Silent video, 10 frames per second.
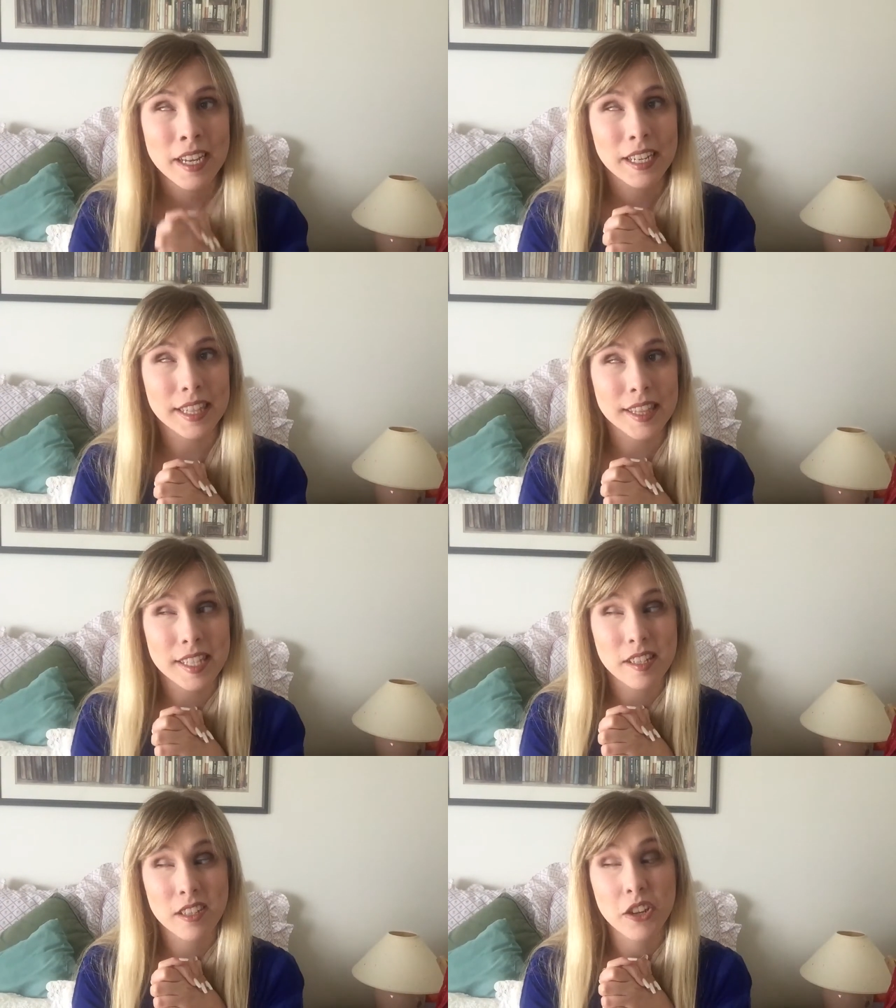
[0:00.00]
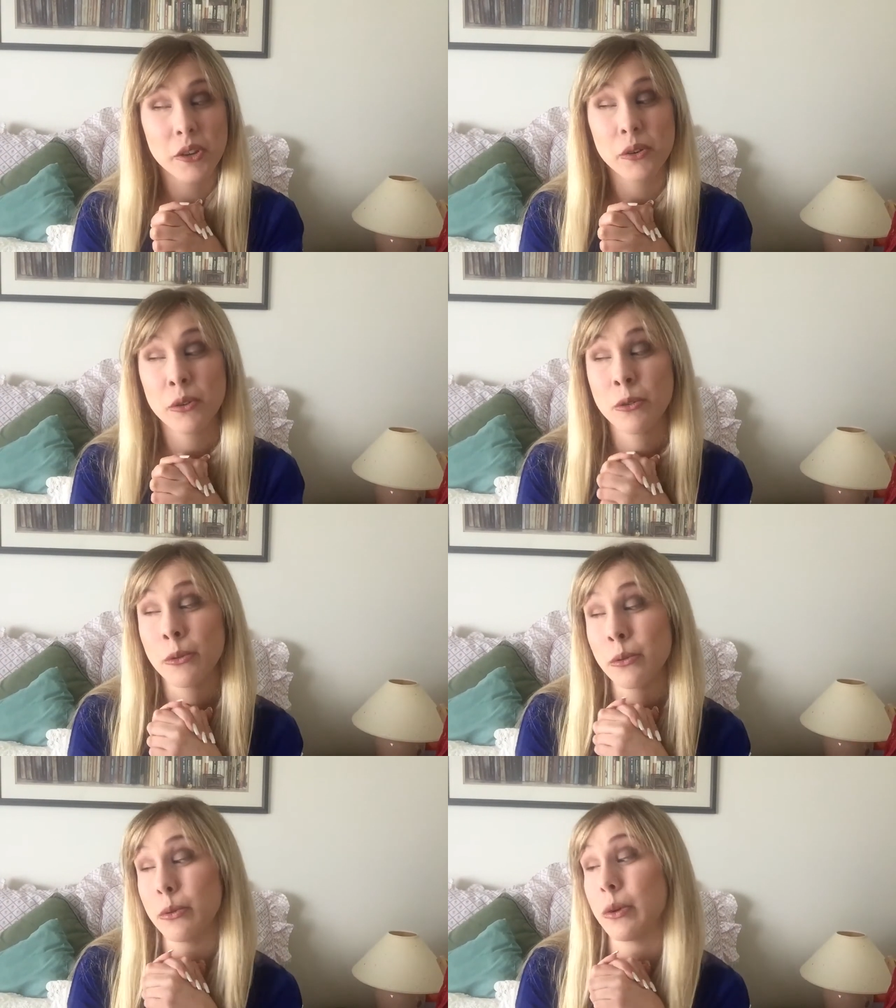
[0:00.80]
get this
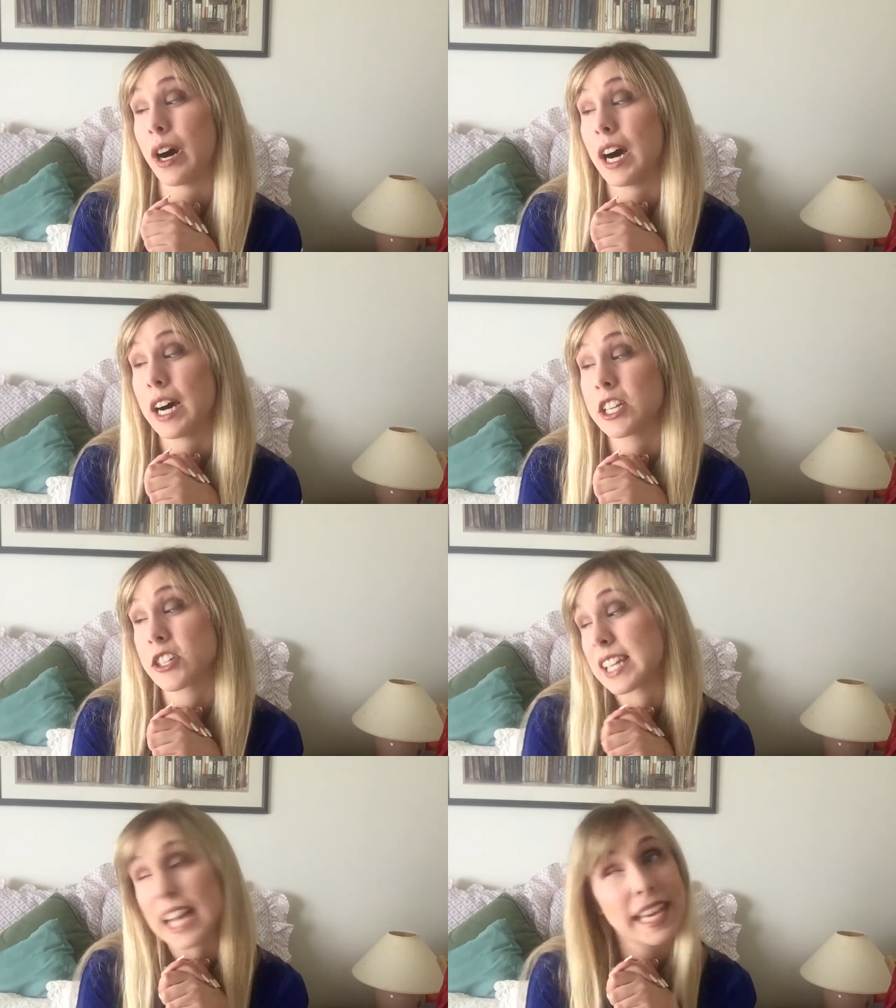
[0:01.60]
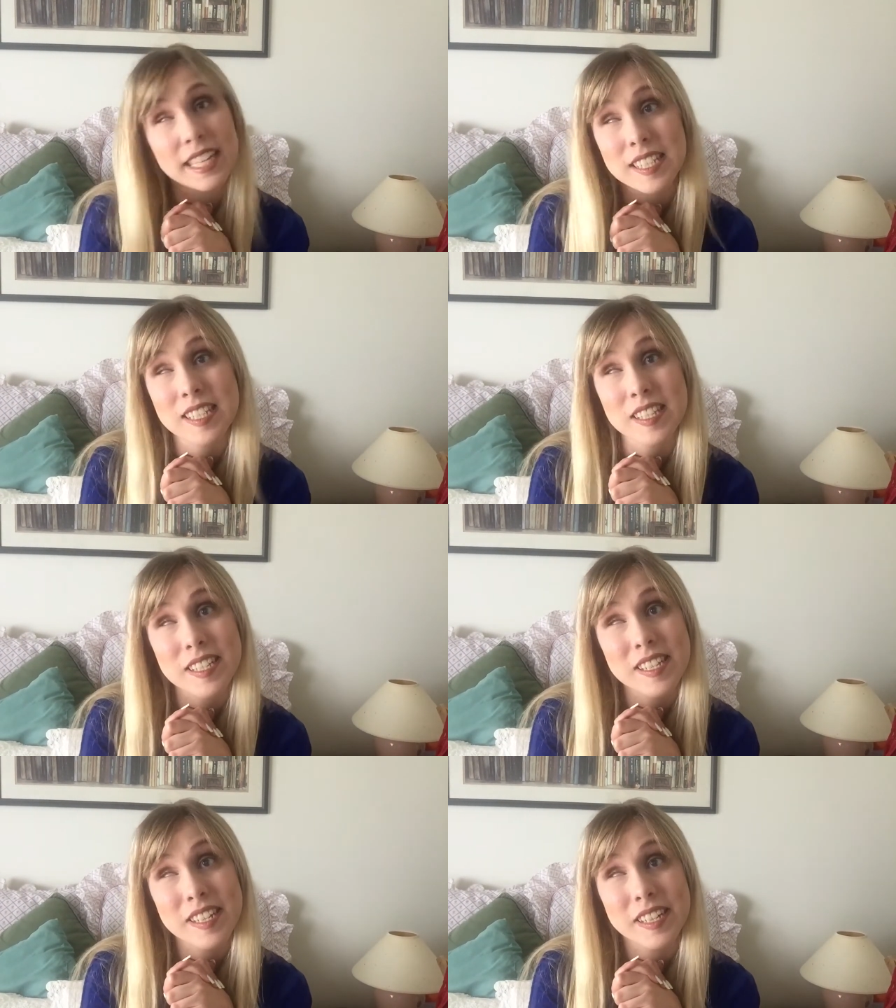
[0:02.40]
to 100
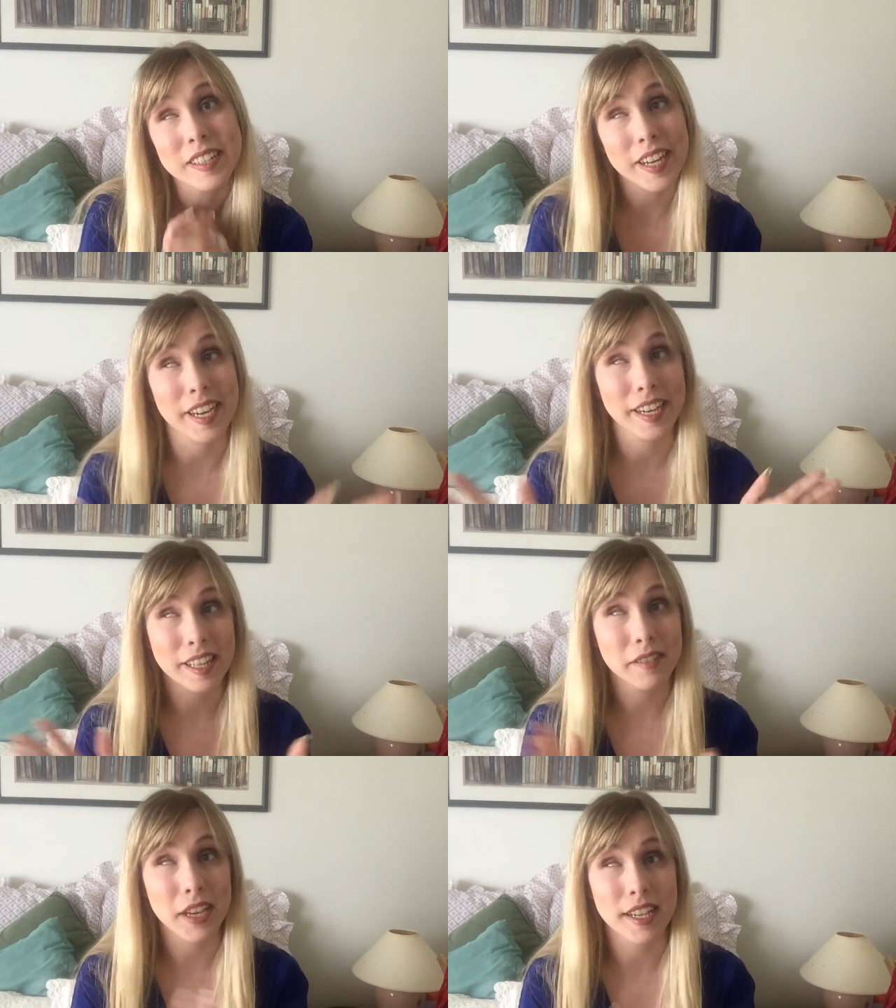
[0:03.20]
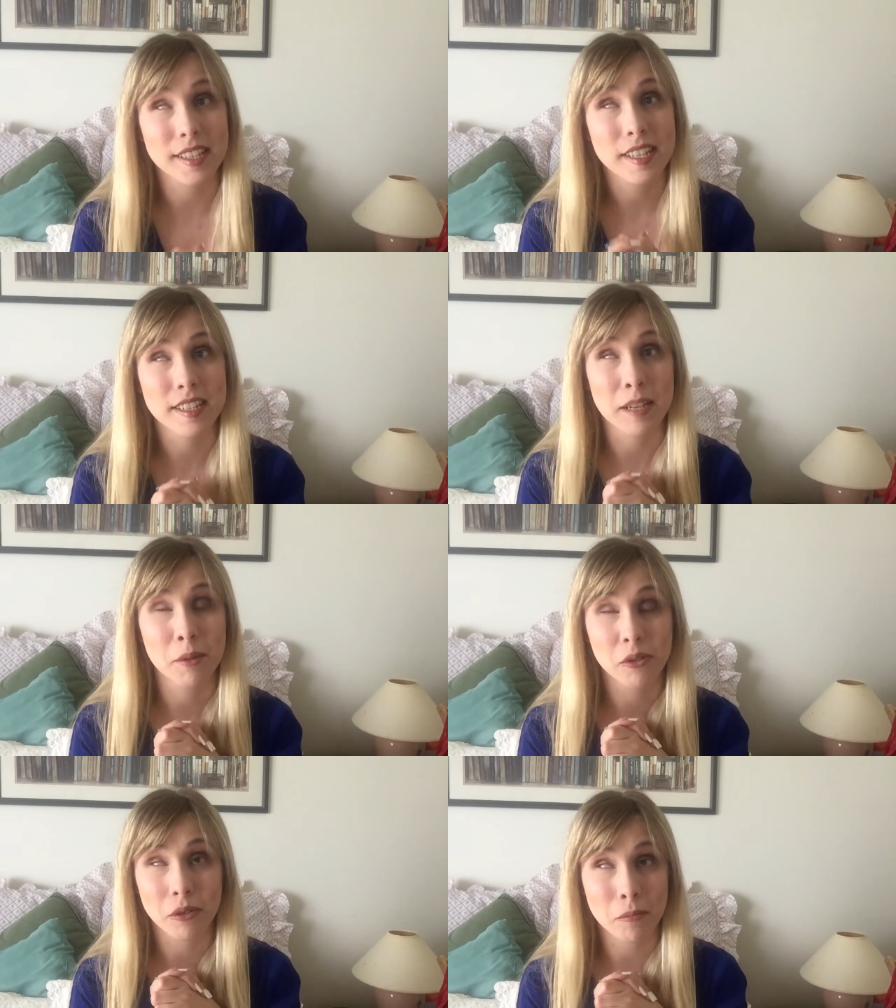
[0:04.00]
likes. Okay, love you guys. Stay
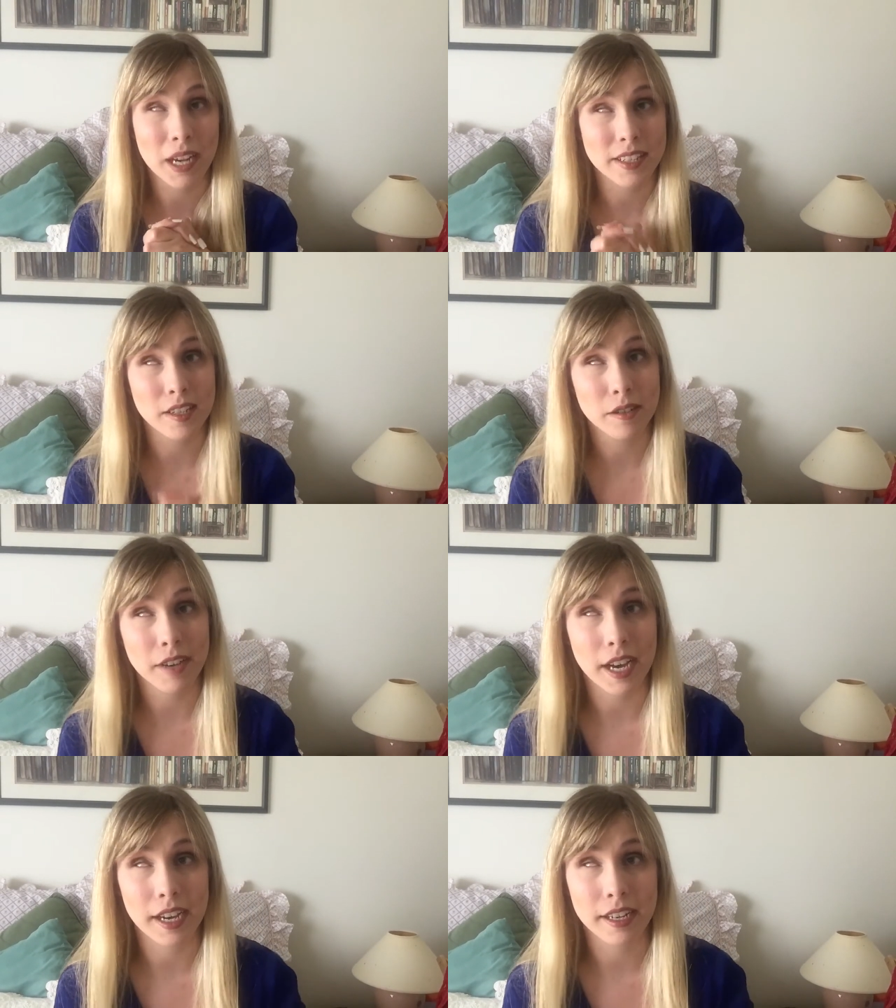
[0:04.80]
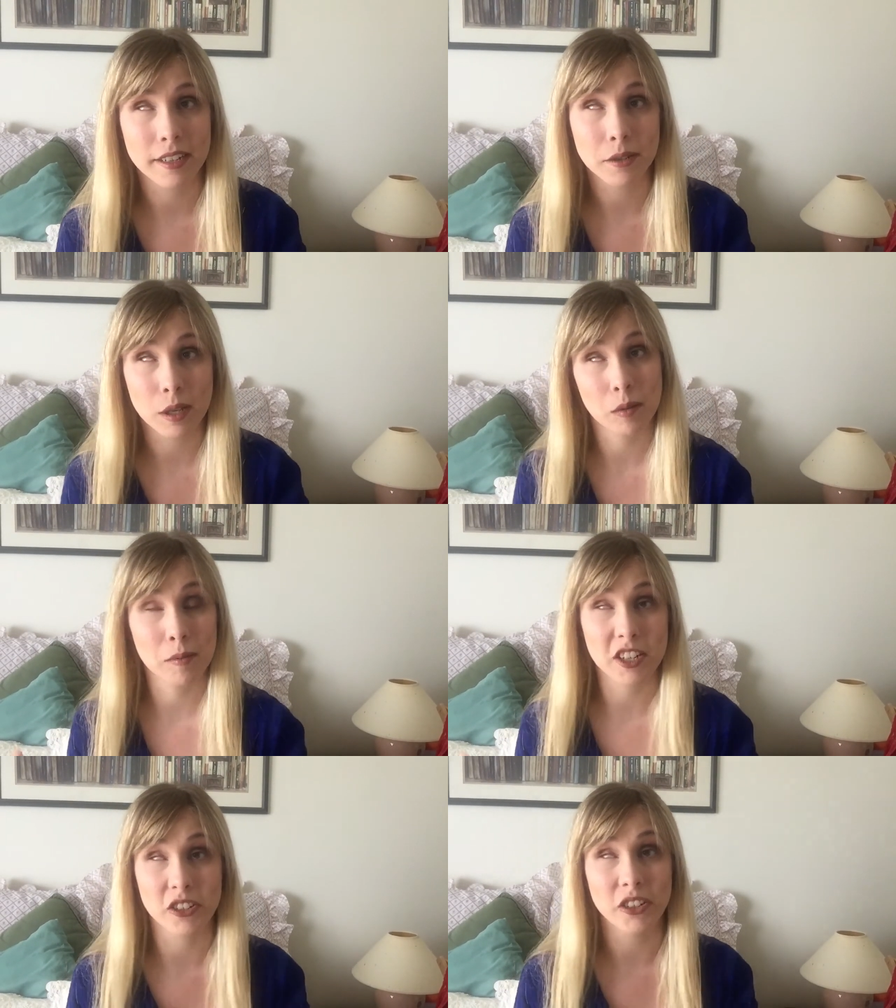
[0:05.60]
beautiful and positive and do something
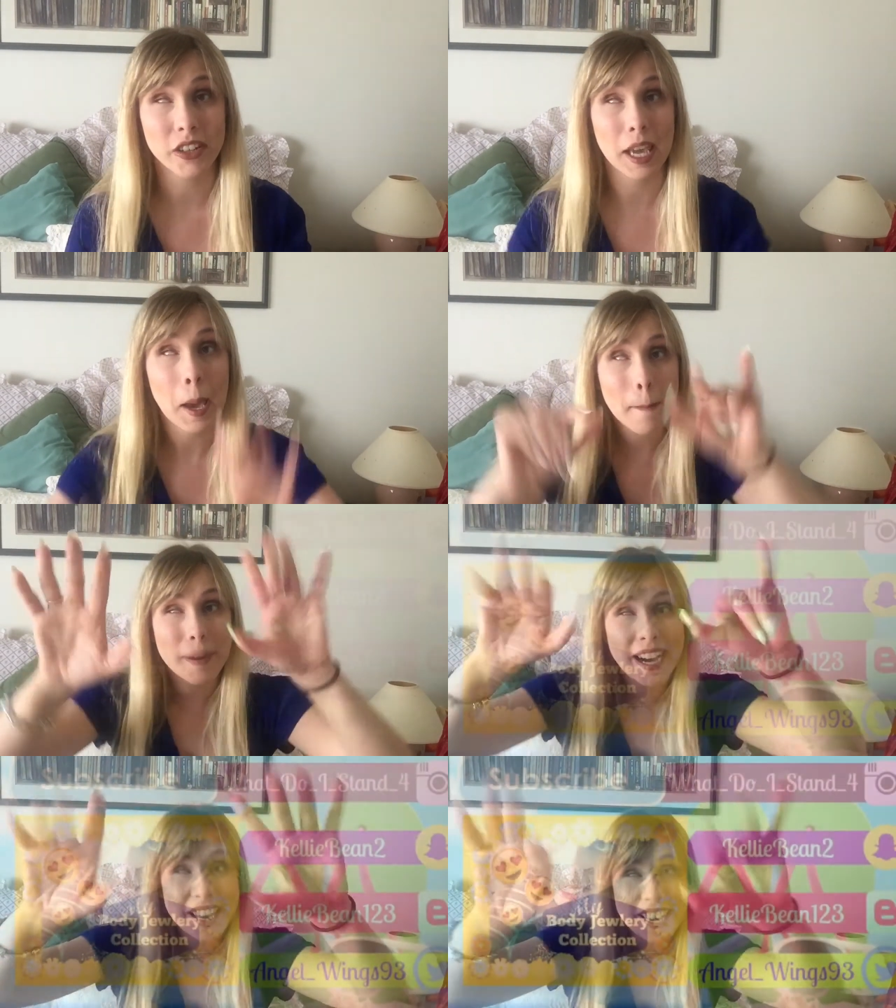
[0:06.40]
magical. Okay, bye!